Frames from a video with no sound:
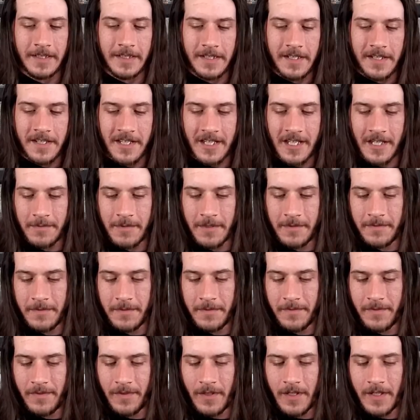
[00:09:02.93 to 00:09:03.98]
Some of them
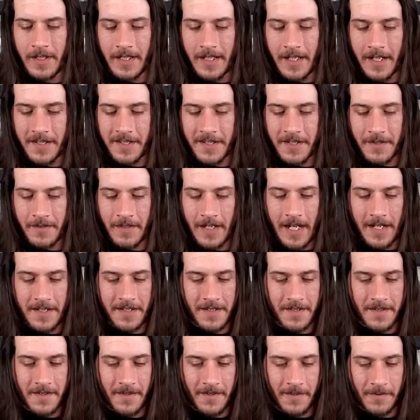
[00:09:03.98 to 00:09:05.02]
have already got
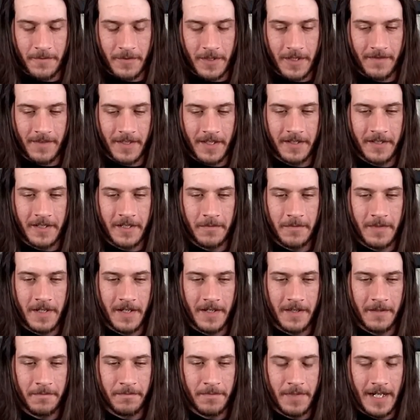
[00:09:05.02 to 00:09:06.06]
scratches on them whenever they come out of
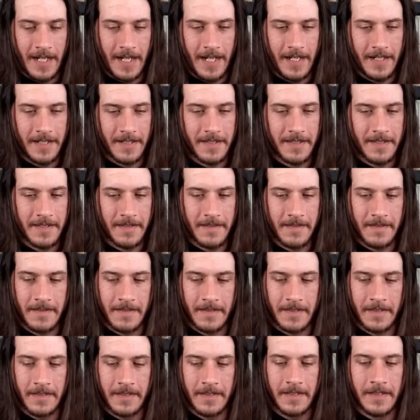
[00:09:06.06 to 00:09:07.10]
the box.
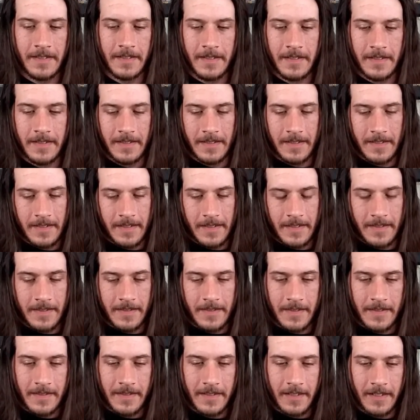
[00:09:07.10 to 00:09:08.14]

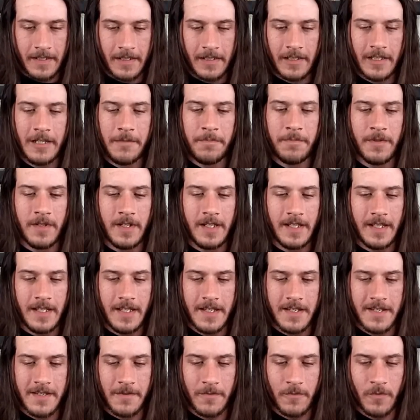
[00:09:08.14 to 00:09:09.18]
The clipping
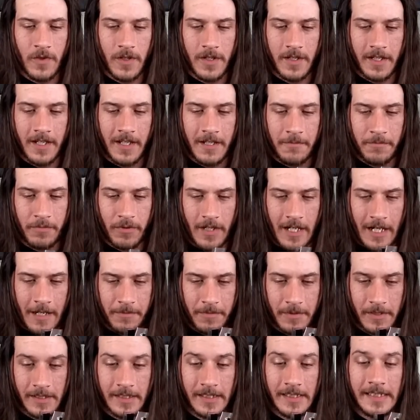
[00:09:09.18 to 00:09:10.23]
isn't working
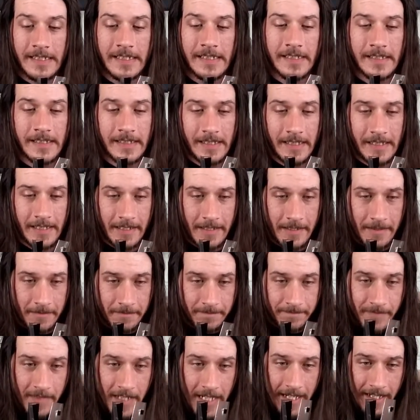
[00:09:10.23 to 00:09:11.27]
properly.
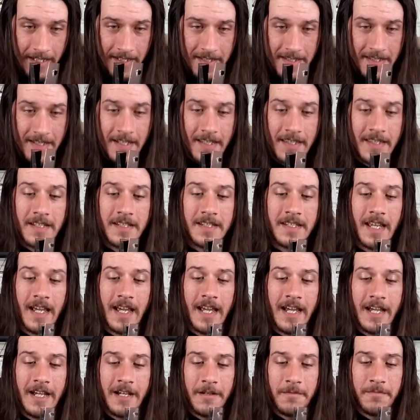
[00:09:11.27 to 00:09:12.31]
I can see the
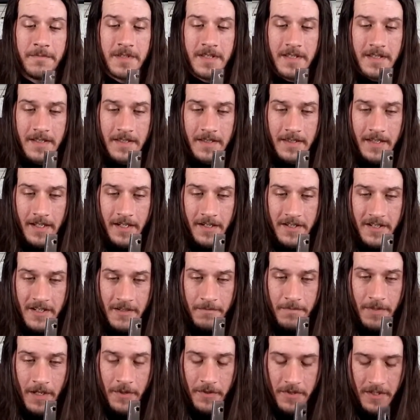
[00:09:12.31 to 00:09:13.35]
tabs that are
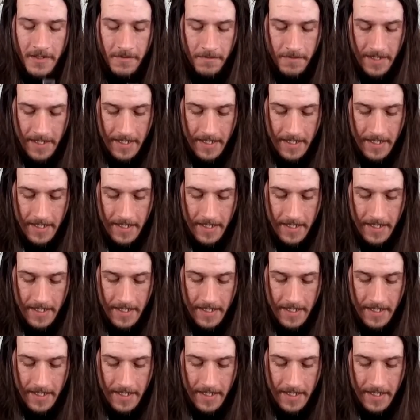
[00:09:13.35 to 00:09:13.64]
supposed to be